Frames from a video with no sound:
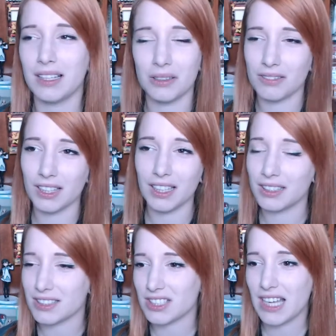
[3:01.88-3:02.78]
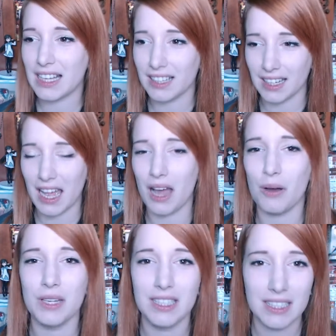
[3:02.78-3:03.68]
don't really understand like
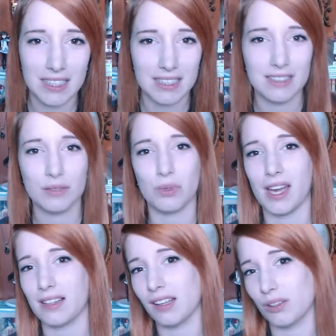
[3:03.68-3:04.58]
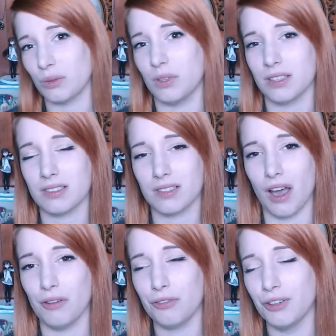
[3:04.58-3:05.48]
how he is reacting towards
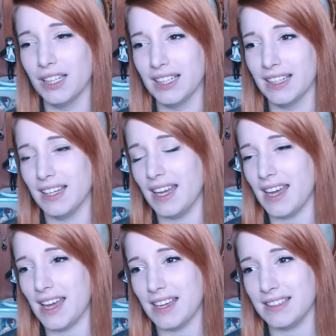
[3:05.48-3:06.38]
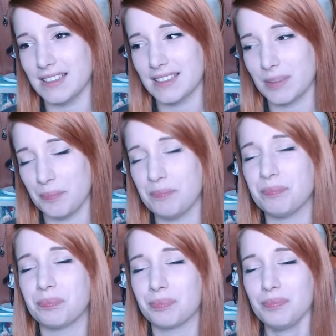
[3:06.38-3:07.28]
stuff, and
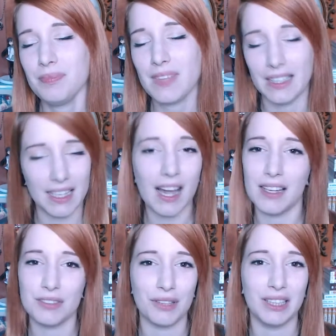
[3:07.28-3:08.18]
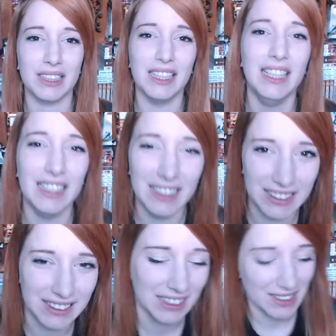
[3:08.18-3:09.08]
yeah, it's fun.
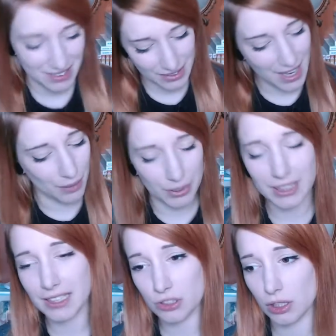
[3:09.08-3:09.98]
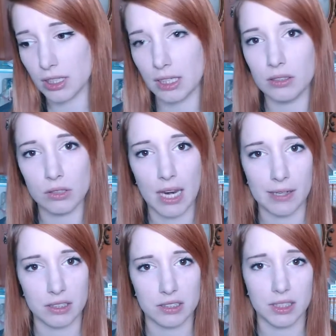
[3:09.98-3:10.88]
So yeah, really enjoying that new
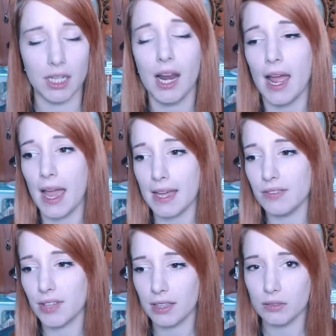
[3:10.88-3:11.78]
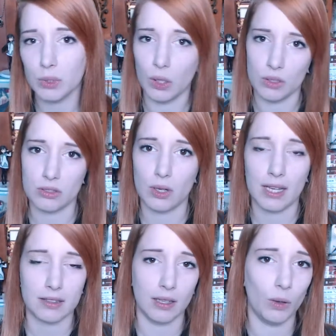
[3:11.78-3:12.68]
character. And then we also
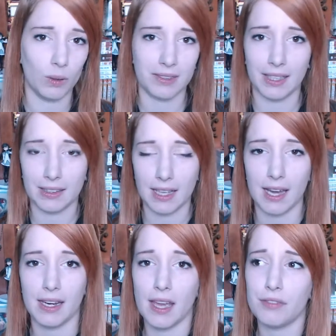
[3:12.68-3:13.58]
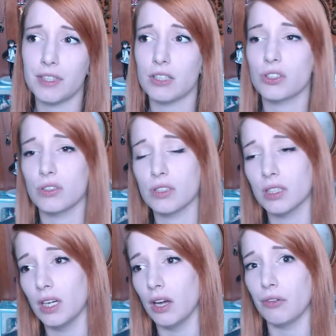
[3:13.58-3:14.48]
had the whole thing that if they should
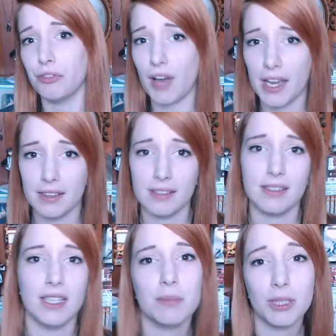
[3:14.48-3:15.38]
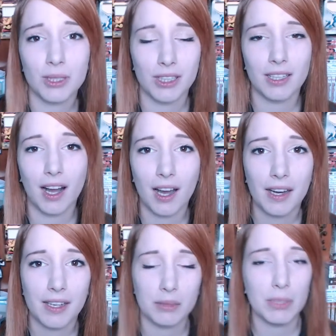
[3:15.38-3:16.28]
fight the demon or
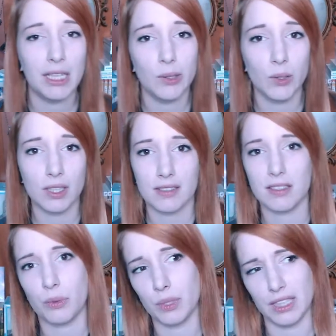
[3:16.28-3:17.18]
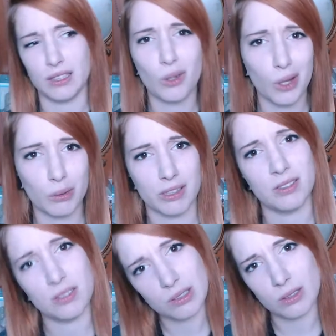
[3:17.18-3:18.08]
not, and Meliodas not really knowing what to
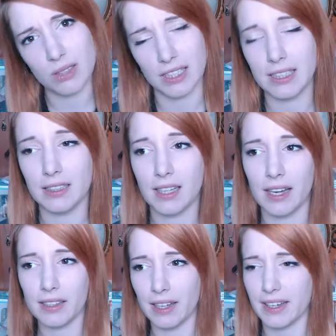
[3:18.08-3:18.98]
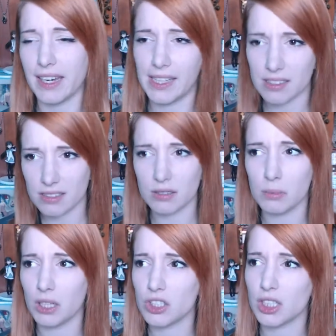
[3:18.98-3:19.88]
do, and he kind of like cares too
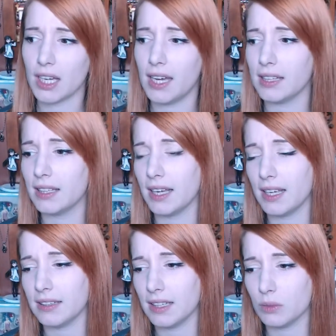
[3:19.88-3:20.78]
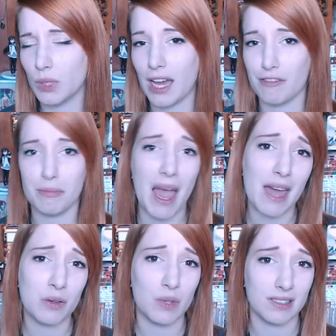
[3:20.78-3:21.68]
much again. And then we have
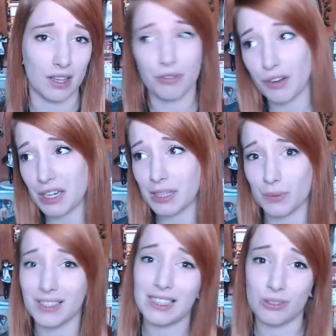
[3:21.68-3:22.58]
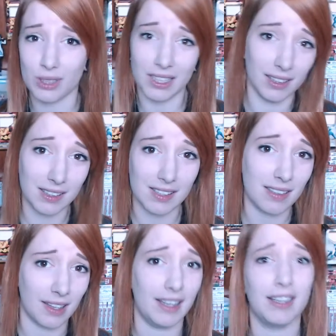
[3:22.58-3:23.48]
Ban, who is like, fuck it, we need to kill this
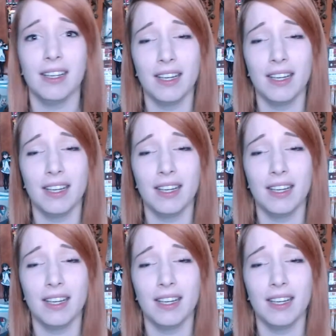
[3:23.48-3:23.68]
thing,